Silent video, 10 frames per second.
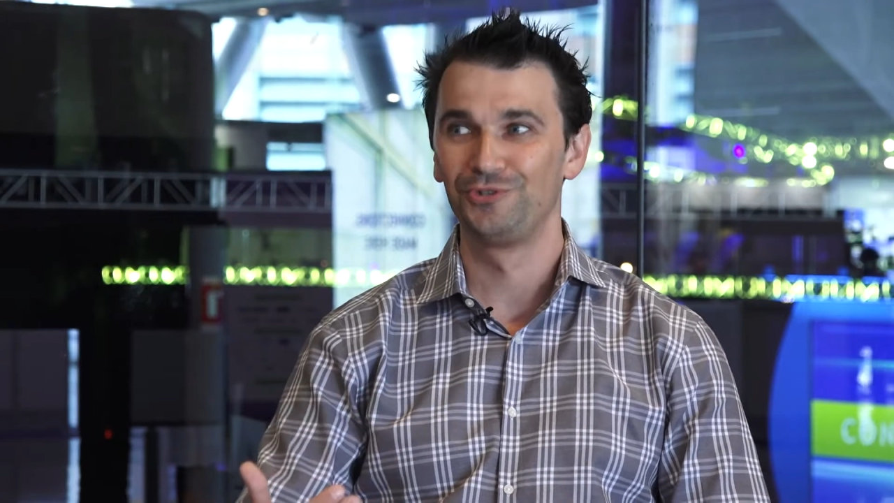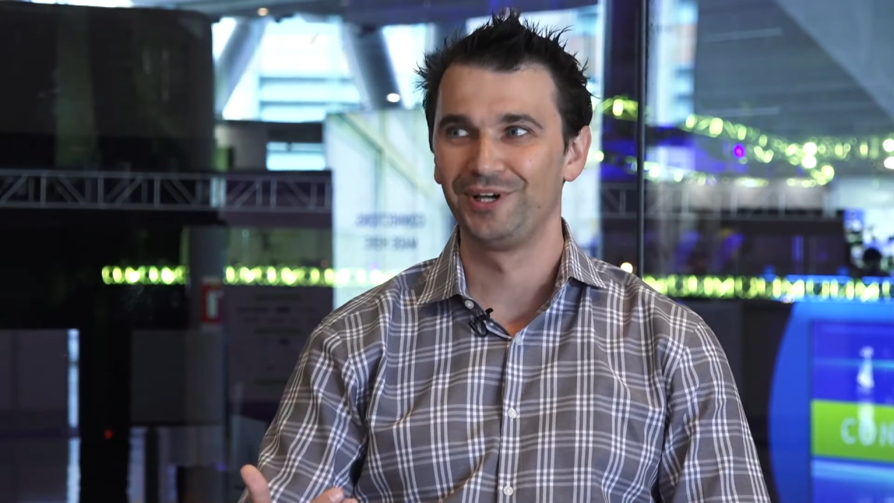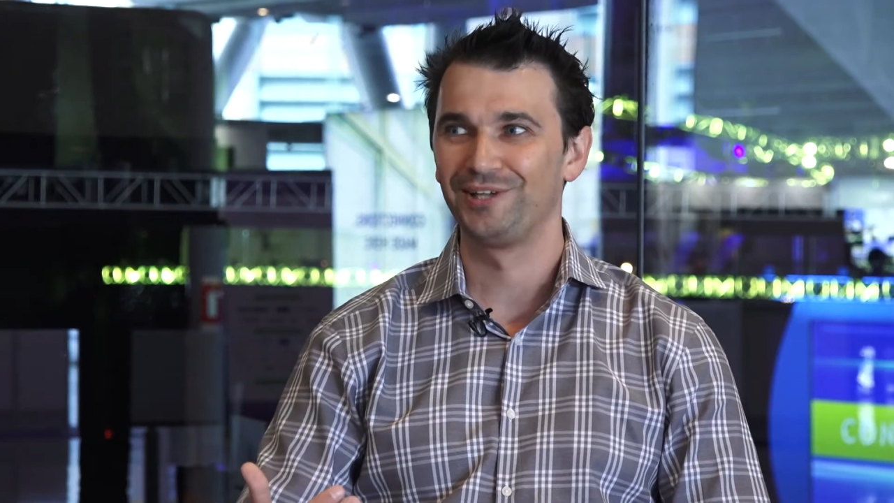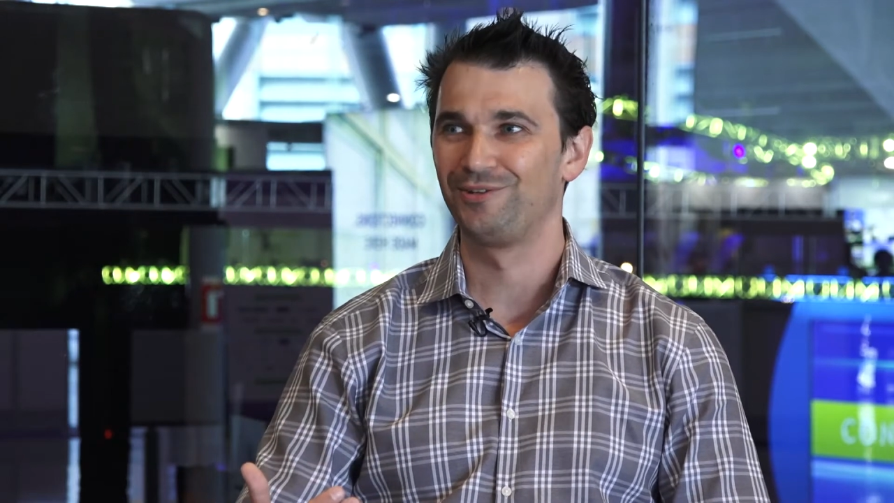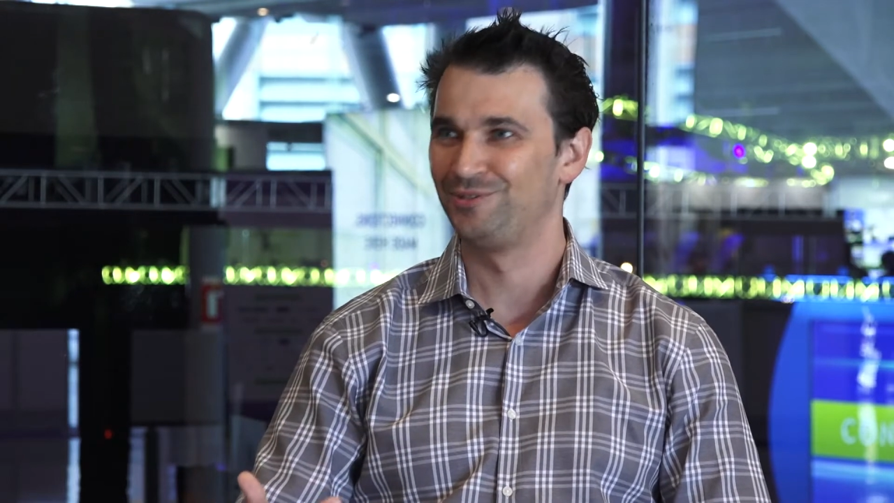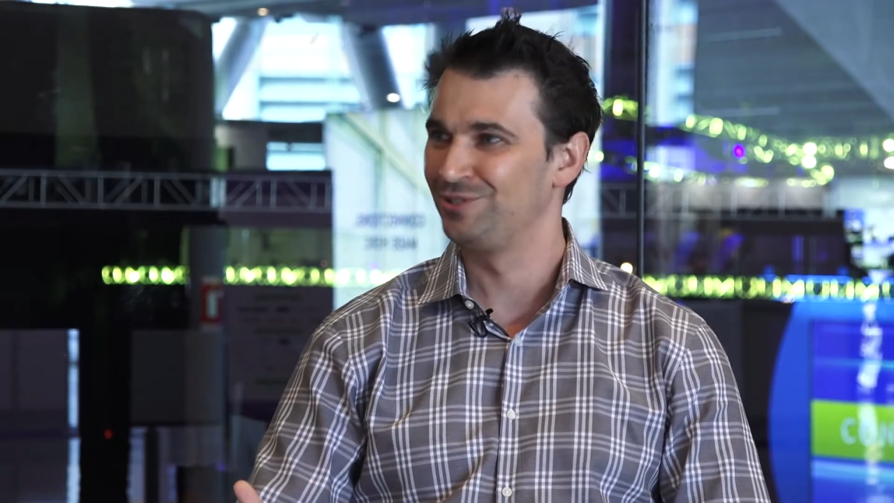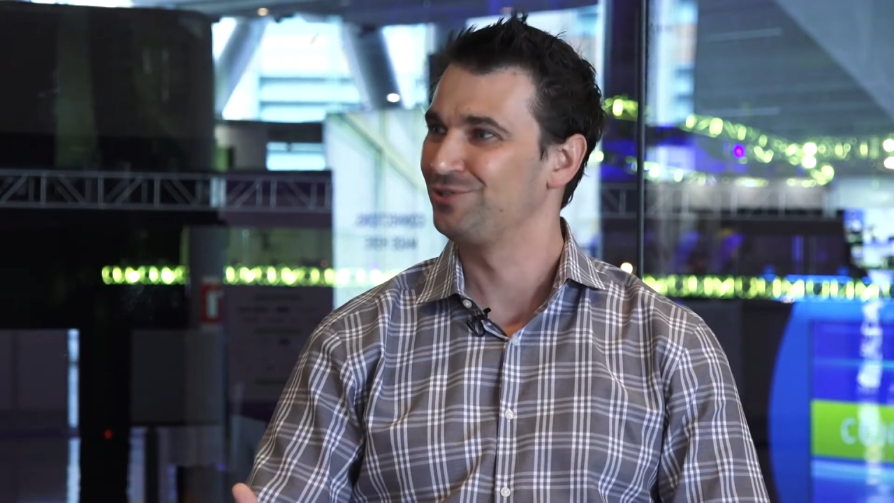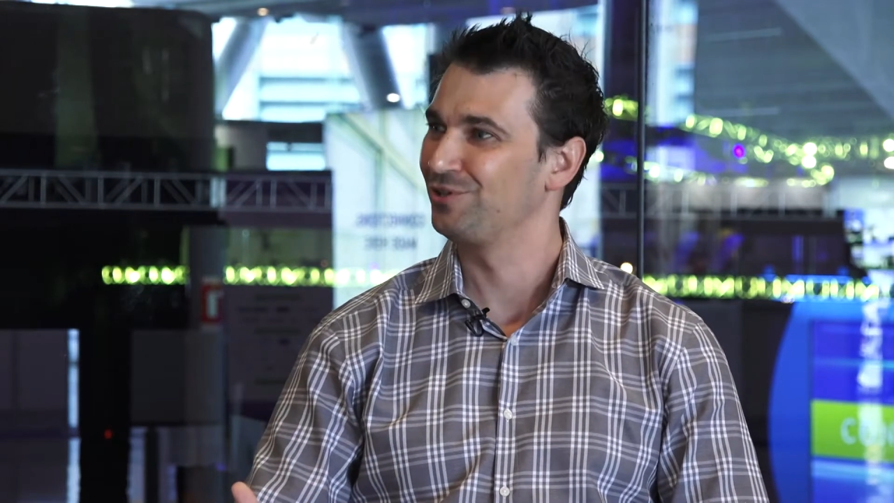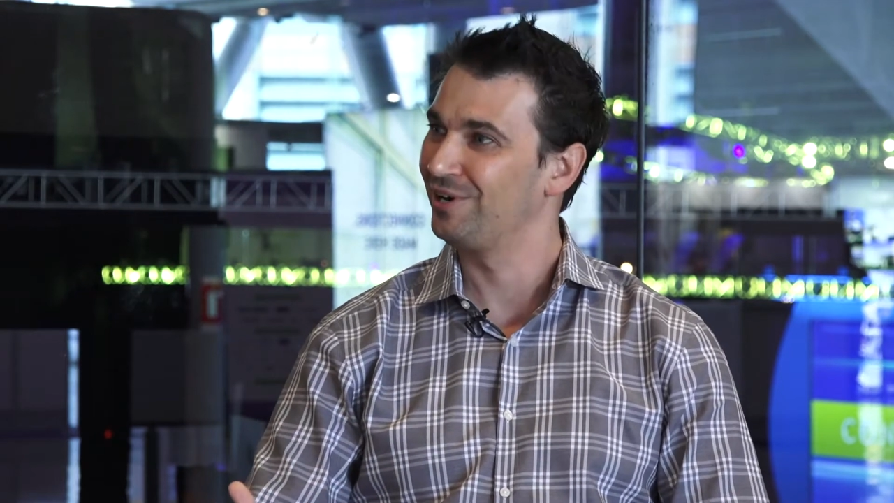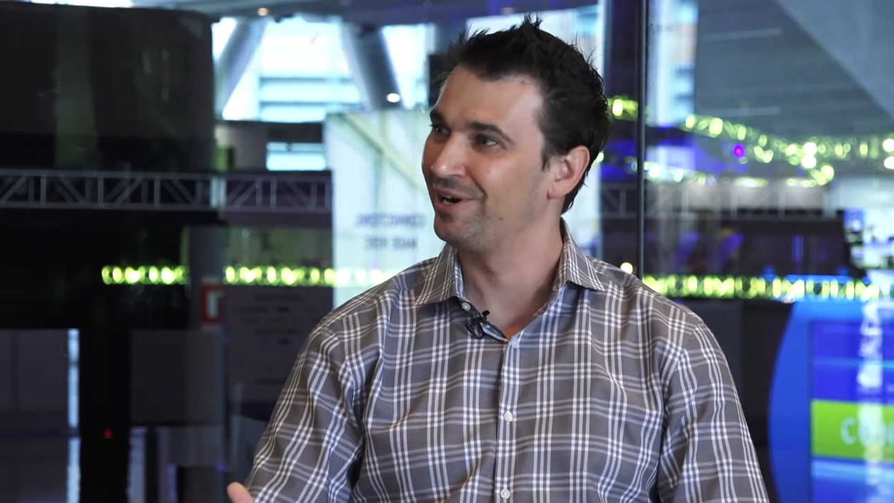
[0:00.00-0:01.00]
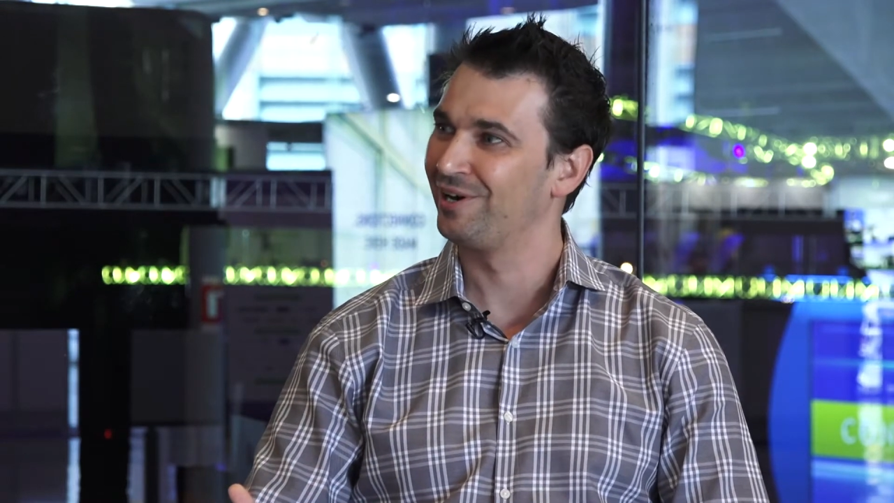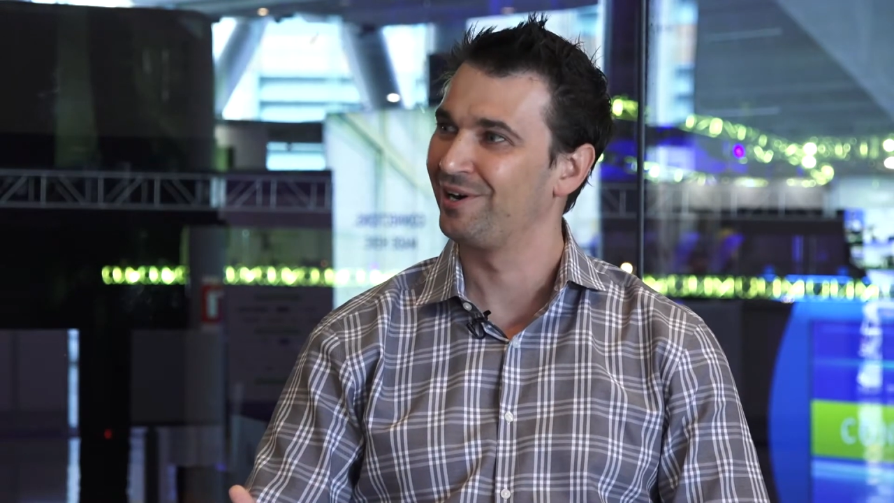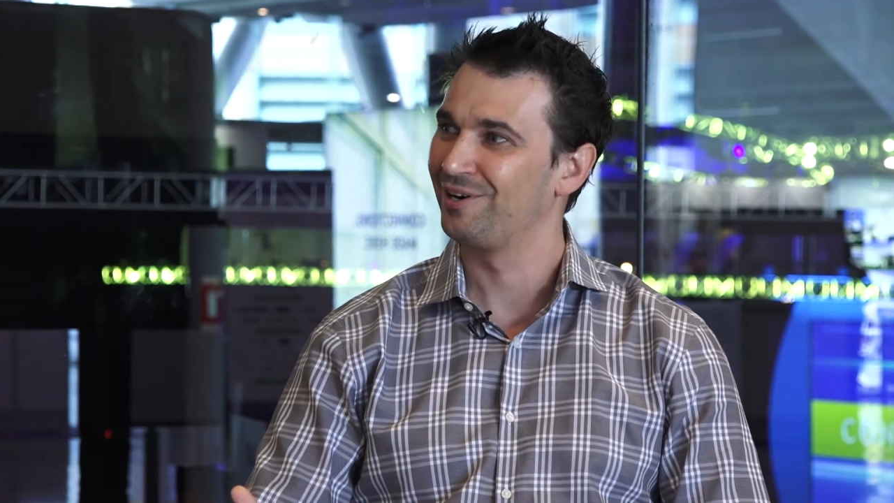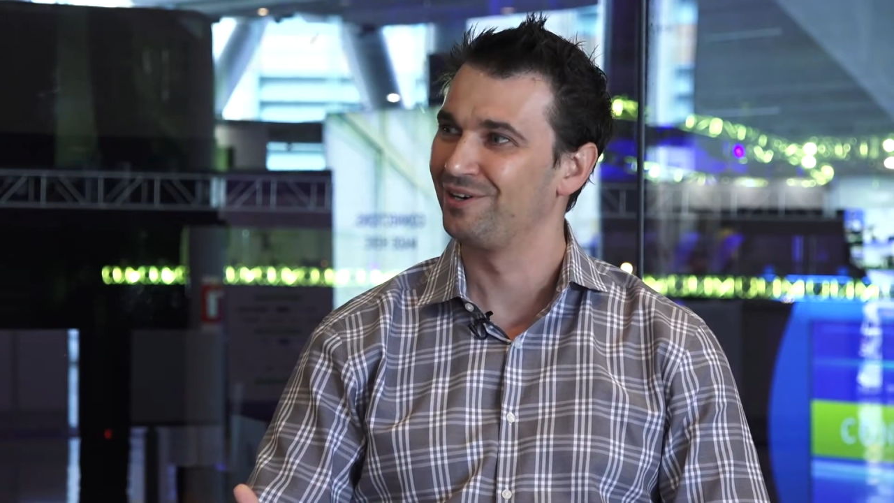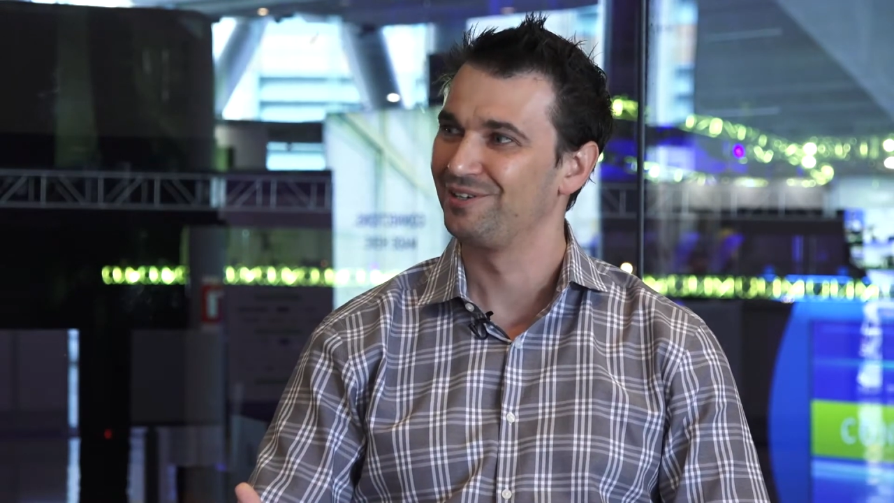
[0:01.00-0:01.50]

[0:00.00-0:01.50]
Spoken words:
that, you need to hire